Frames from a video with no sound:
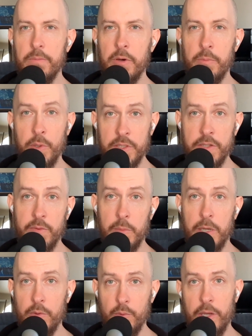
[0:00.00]
But most of them
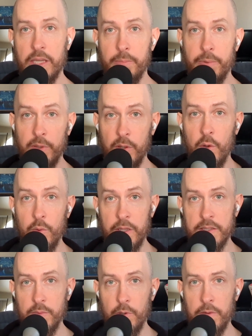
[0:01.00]
I would rank below
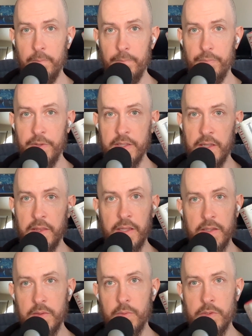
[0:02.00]
this one because I
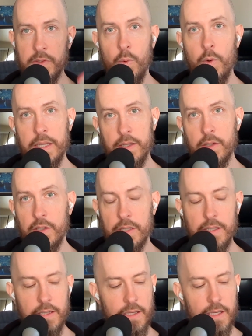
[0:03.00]
think this one's quite good